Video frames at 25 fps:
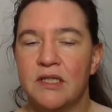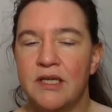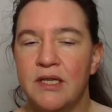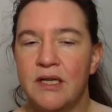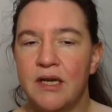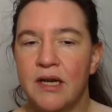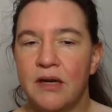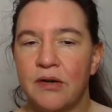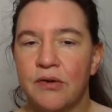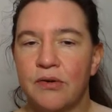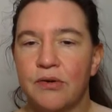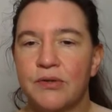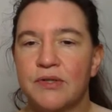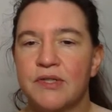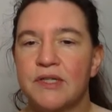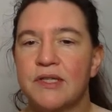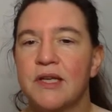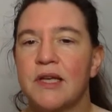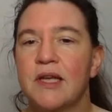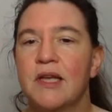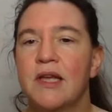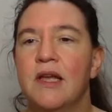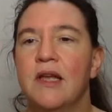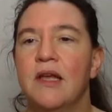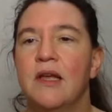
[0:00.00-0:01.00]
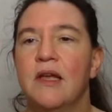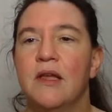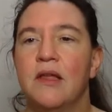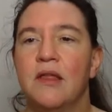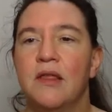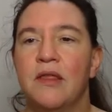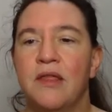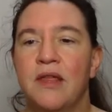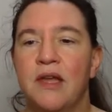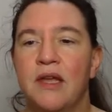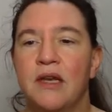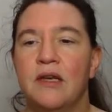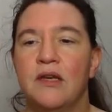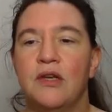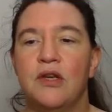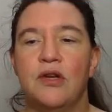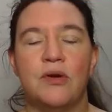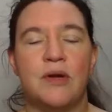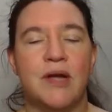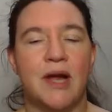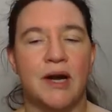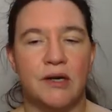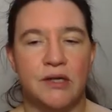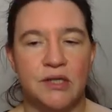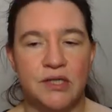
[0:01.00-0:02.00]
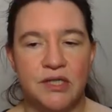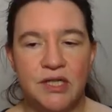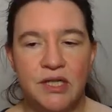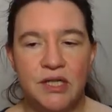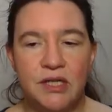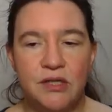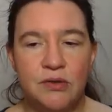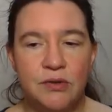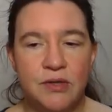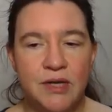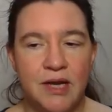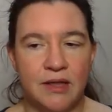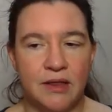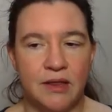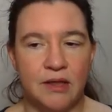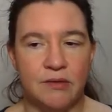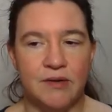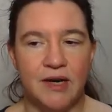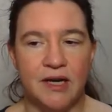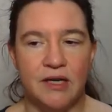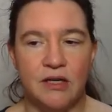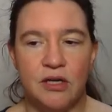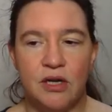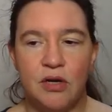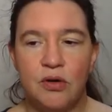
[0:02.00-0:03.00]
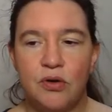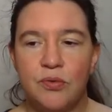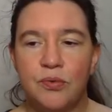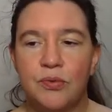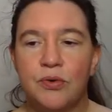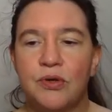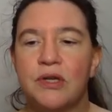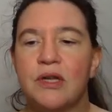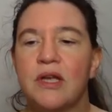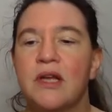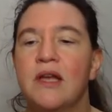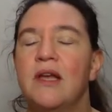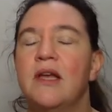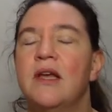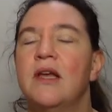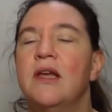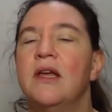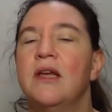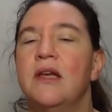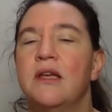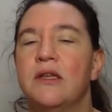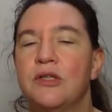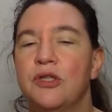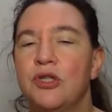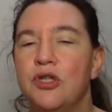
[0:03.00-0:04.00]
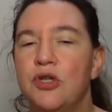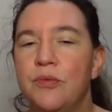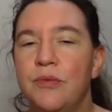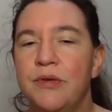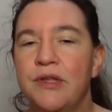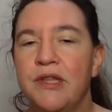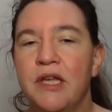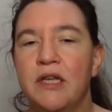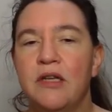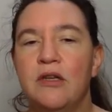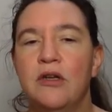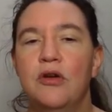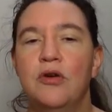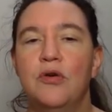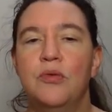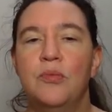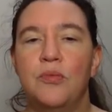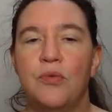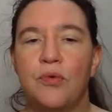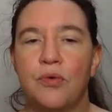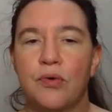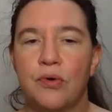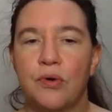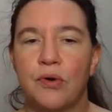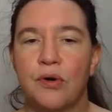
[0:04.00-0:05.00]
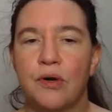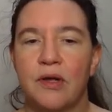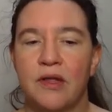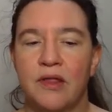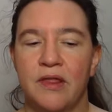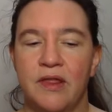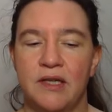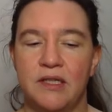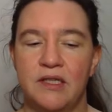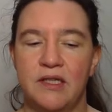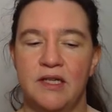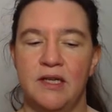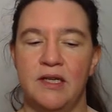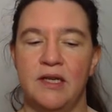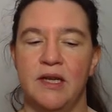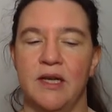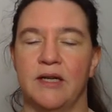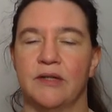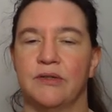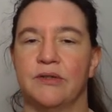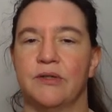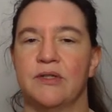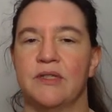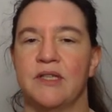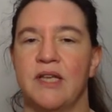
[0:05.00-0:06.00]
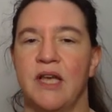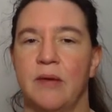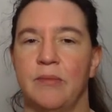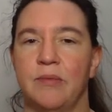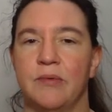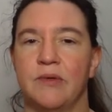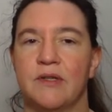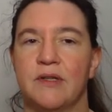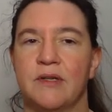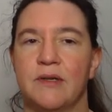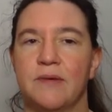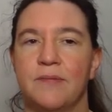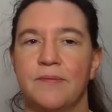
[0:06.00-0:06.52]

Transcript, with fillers: errors, then you're guaranteed to get the right code word, assuming that no more than t errors happened.